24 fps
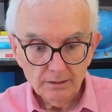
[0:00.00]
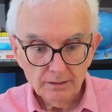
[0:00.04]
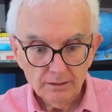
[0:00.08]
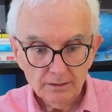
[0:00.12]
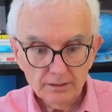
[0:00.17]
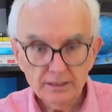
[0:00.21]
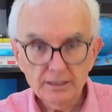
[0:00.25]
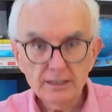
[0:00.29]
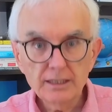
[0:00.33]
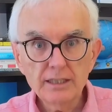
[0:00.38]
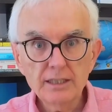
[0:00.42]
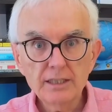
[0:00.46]

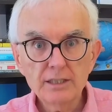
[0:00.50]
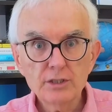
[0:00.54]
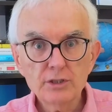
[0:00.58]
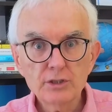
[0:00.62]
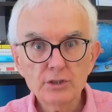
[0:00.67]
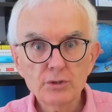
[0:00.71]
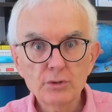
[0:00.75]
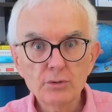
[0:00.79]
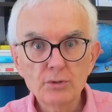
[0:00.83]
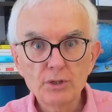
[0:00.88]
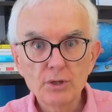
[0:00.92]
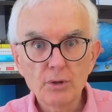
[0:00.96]
See
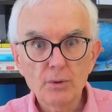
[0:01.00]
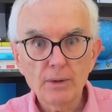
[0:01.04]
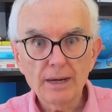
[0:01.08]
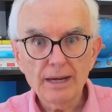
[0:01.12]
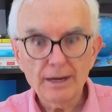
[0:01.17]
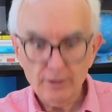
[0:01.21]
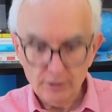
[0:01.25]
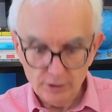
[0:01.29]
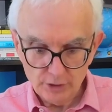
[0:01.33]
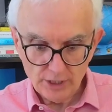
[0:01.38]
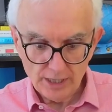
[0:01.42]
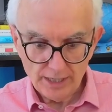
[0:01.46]
Studio
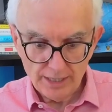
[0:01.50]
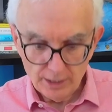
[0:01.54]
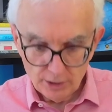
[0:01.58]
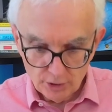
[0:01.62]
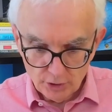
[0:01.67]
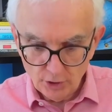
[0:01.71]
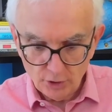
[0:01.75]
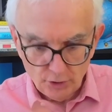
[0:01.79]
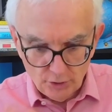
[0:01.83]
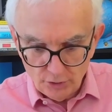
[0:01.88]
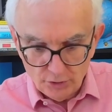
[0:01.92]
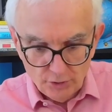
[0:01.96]
Hergé.
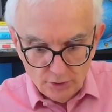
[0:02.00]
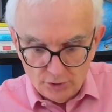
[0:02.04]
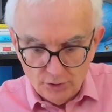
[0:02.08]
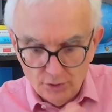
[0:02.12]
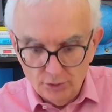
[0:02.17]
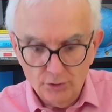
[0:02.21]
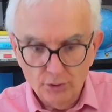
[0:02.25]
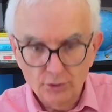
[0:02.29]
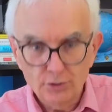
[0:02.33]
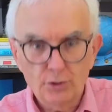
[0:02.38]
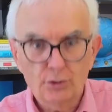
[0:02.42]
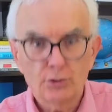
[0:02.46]

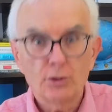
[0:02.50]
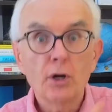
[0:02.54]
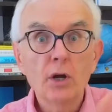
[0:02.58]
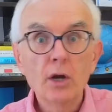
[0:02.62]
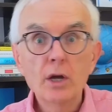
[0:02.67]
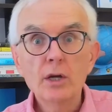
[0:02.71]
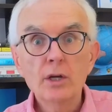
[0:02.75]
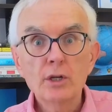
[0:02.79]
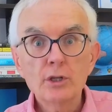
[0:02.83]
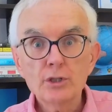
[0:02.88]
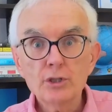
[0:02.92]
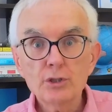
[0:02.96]

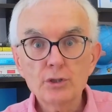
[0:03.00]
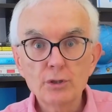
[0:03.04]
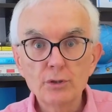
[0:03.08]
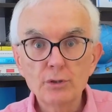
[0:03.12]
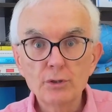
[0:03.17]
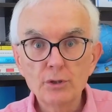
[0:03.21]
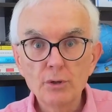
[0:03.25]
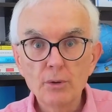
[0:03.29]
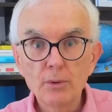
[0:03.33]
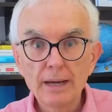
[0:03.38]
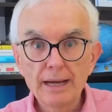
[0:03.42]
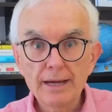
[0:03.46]

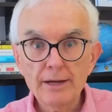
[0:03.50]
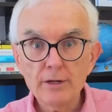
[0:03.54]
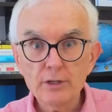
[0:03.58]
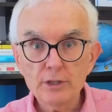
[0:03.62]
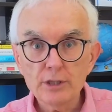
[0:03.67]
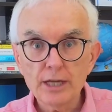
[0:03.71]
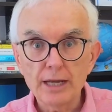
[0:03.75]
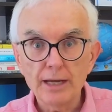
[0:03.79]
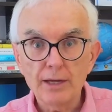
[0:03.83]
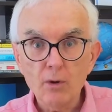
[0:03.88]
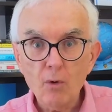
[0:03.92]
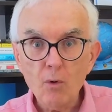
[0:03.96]
Studio
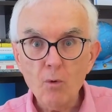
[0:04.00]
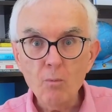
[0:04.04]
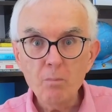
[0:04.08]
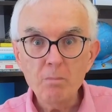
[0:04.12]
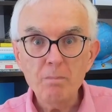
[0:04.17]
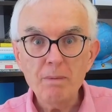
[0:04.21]
Hergé. Oh,